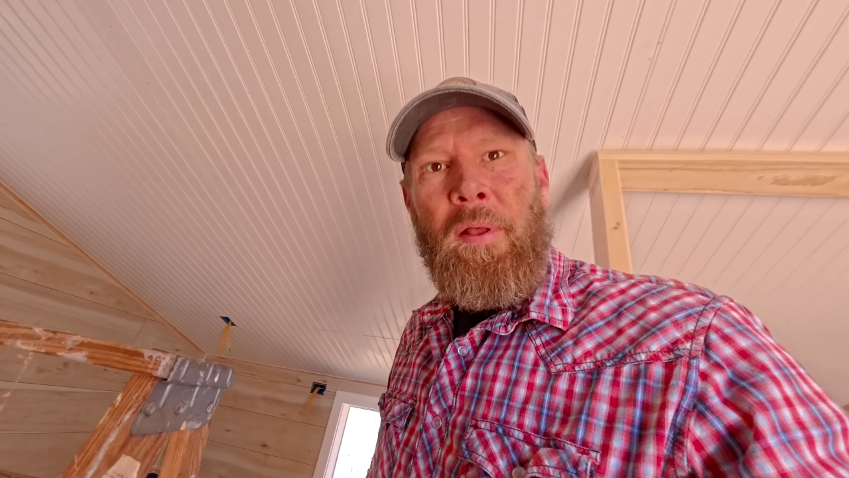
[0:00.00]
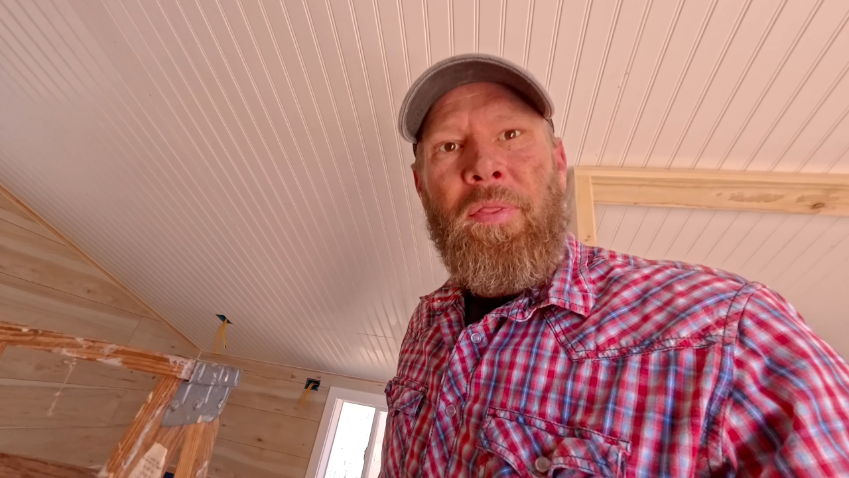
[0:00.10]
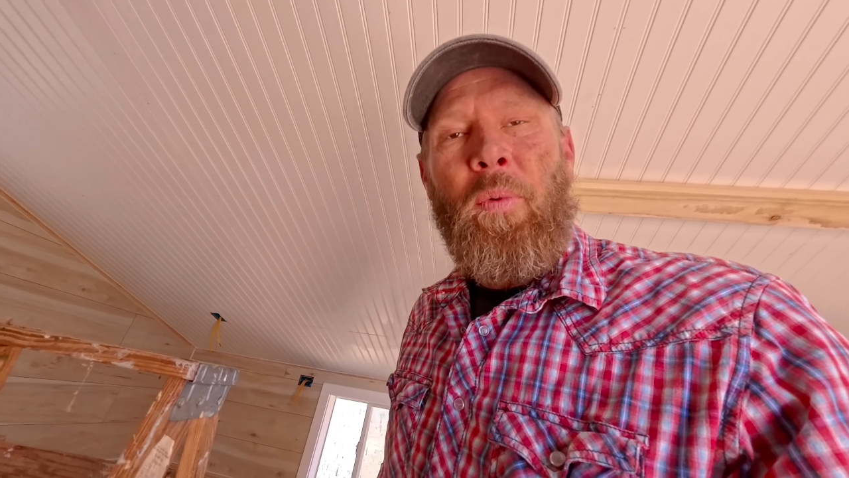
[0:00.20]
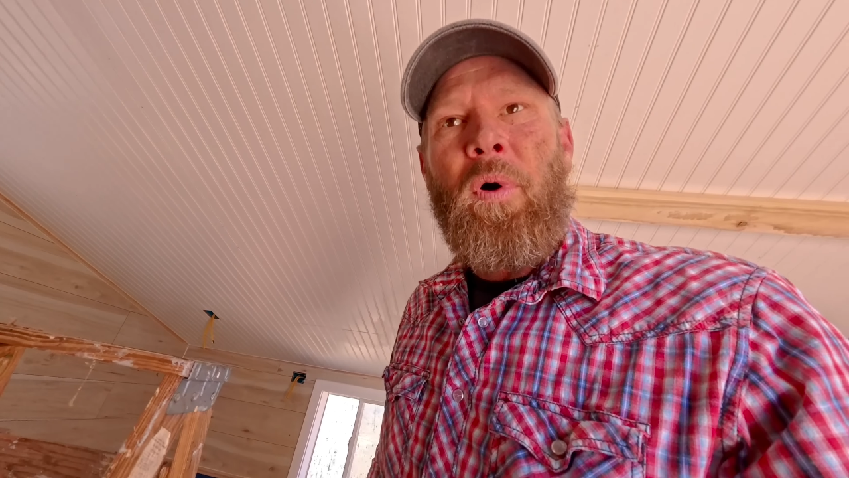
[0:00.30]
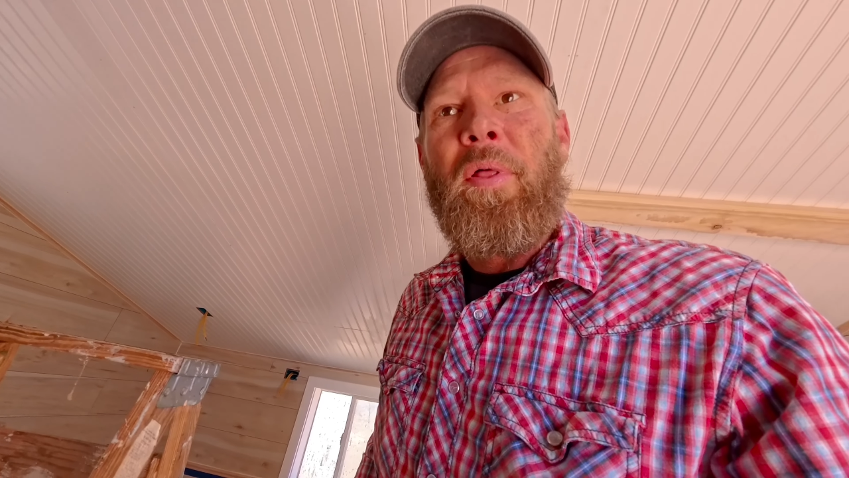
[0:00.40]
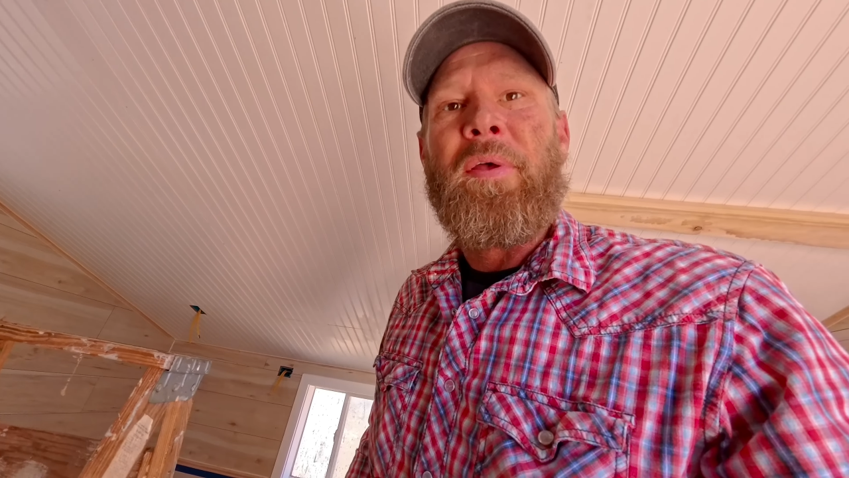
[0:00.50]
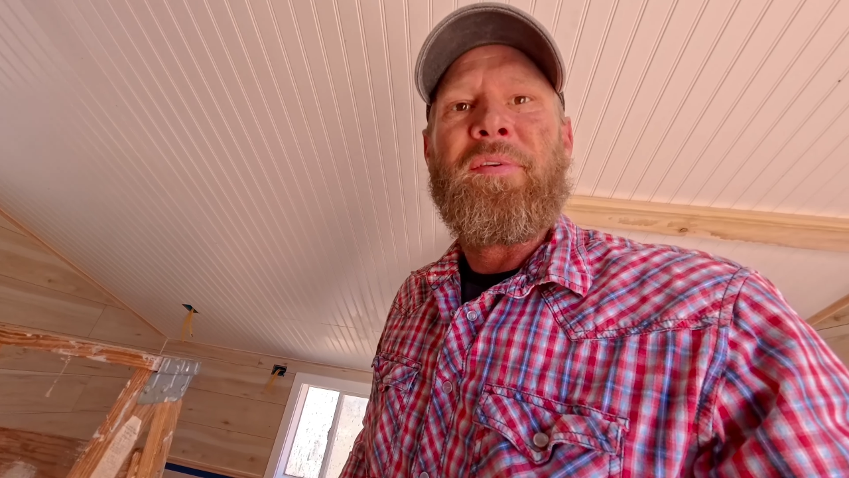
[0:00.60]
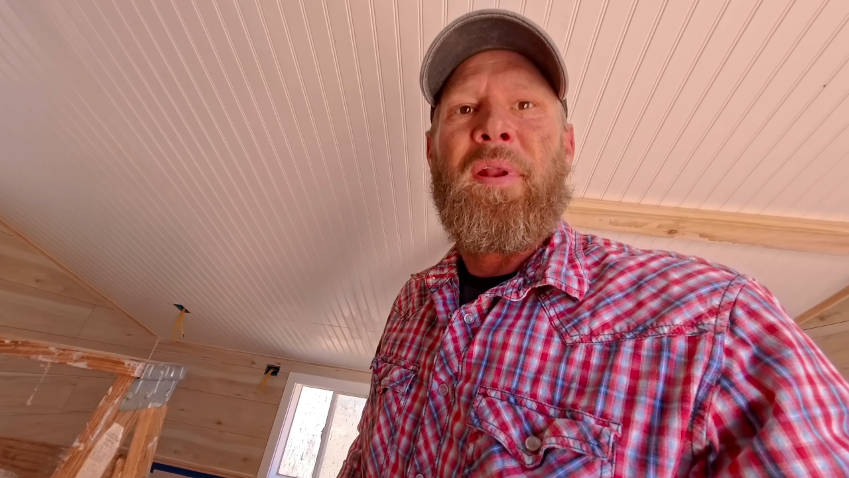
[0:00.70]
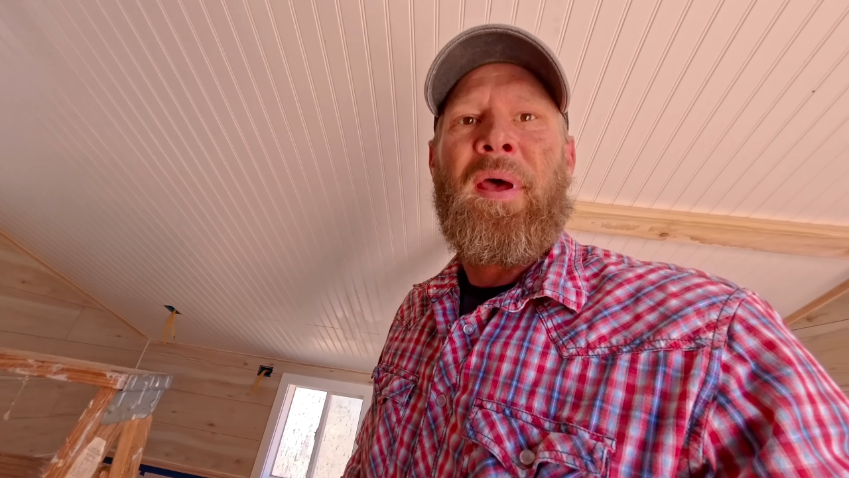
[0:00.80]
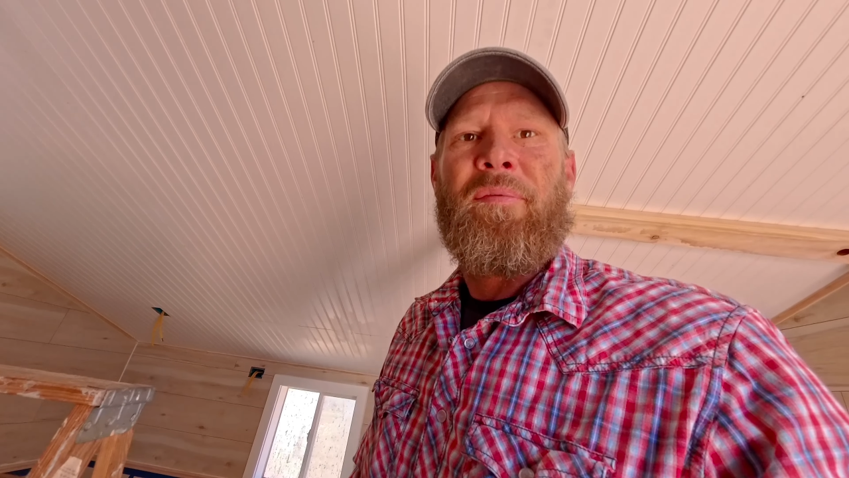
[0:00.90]
the wall that's
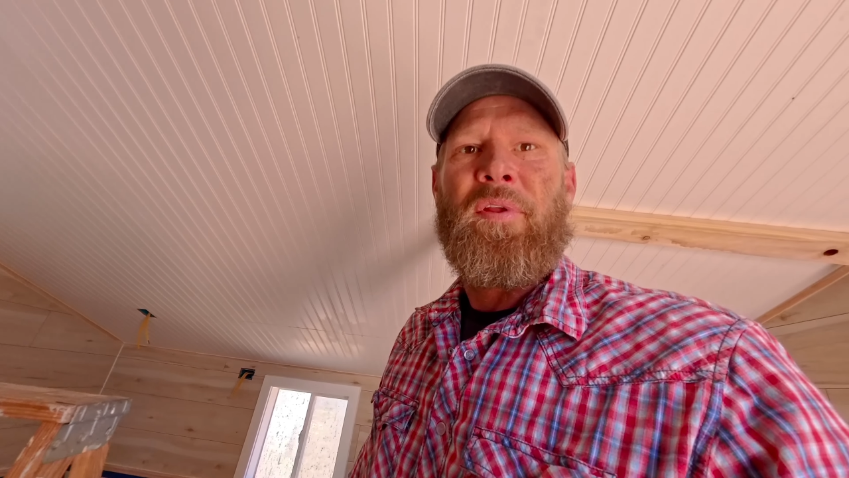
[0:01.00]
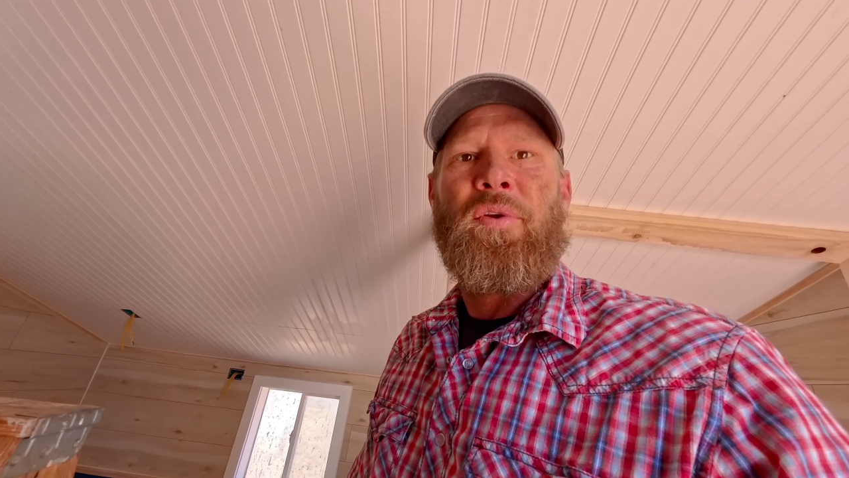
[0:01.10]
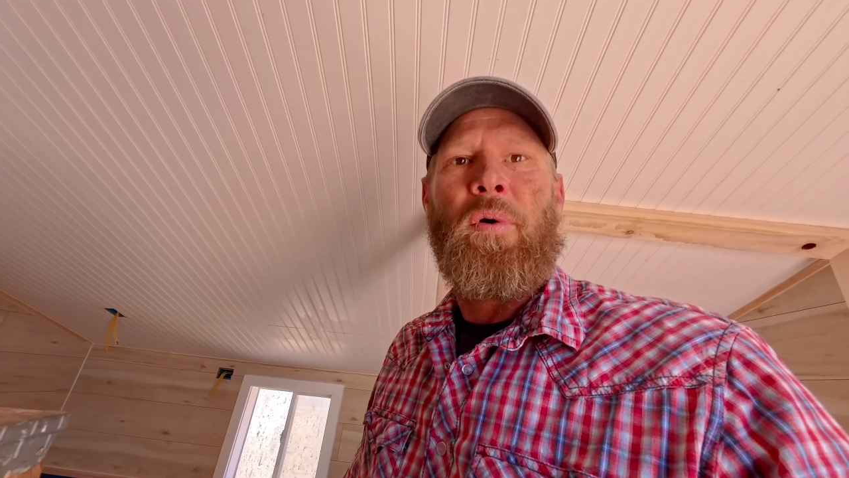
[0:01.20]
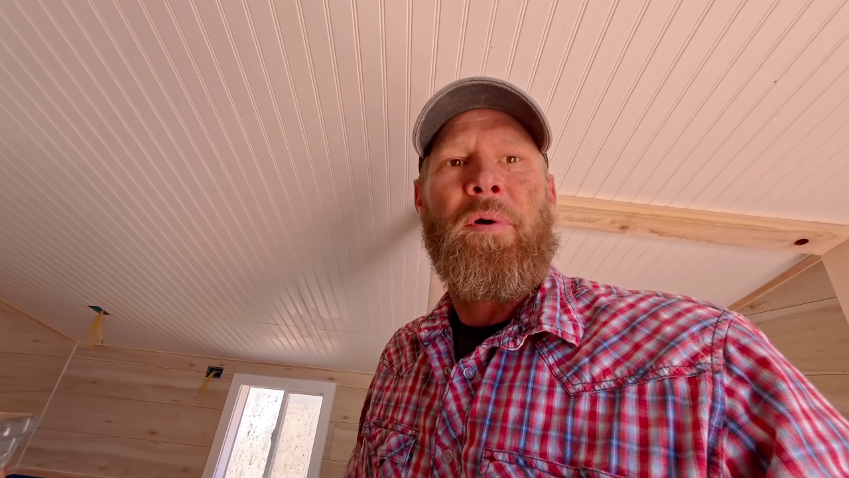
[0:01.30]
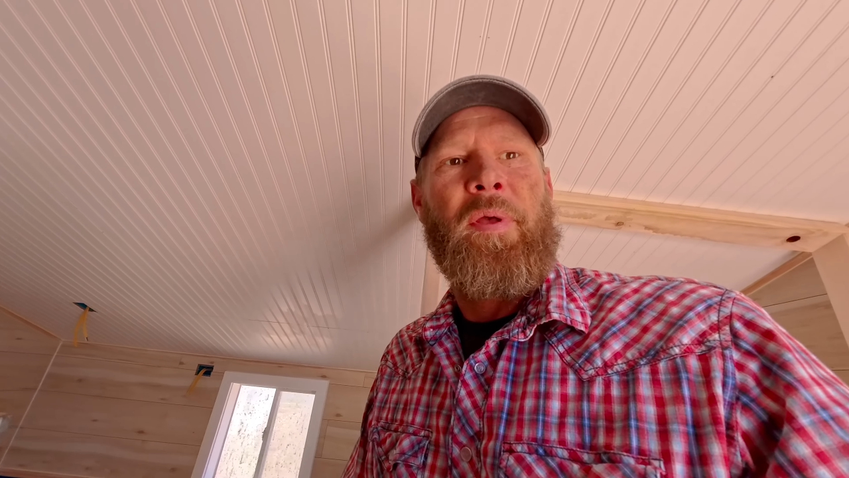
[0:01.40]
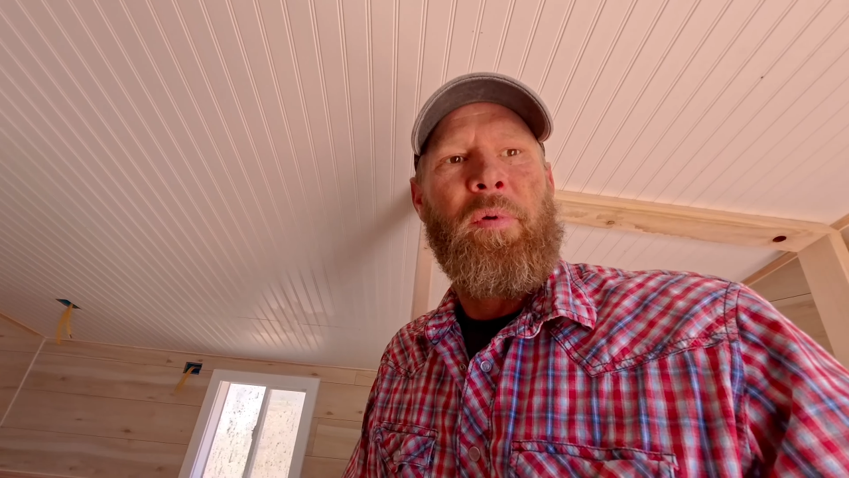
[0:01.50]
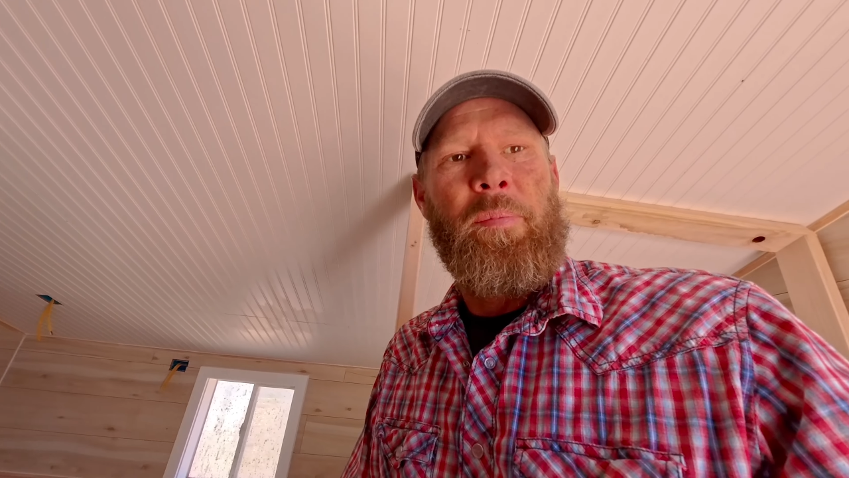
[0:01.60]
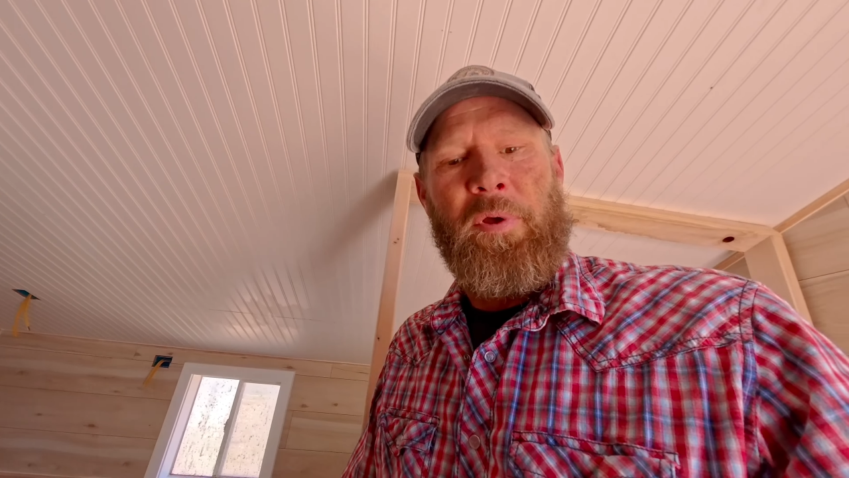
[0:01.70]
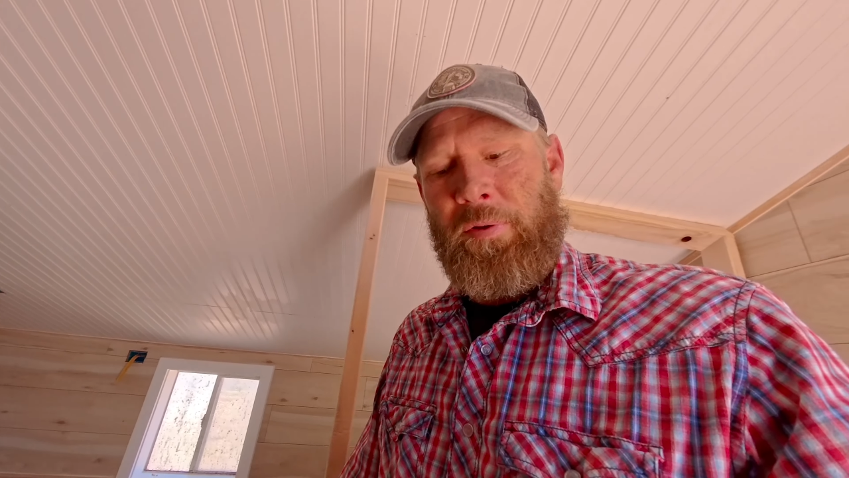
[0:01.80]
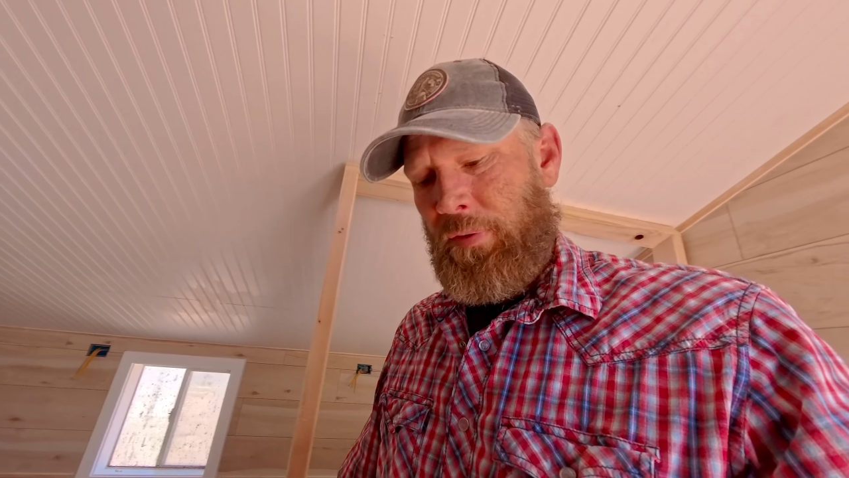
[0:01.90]
going to have the door that we
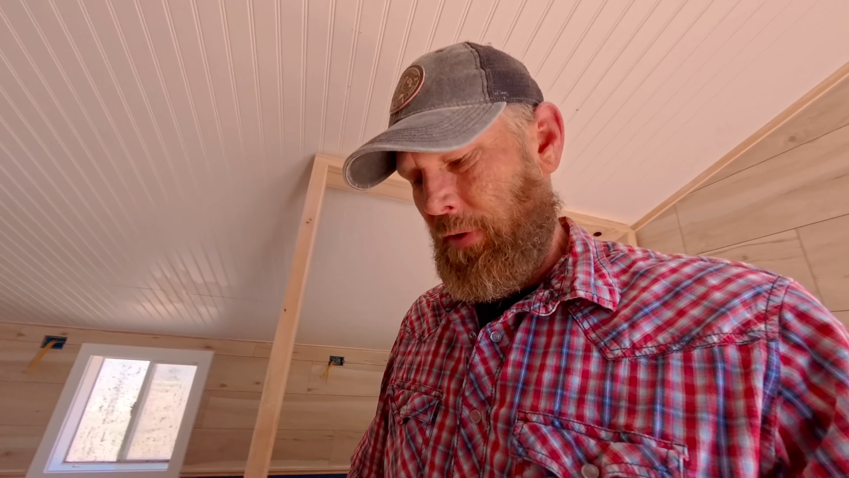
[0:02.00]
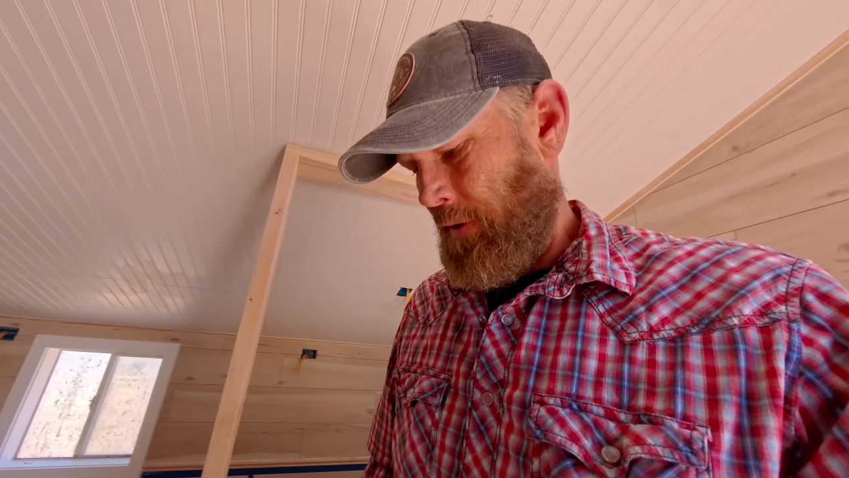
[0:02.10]
built.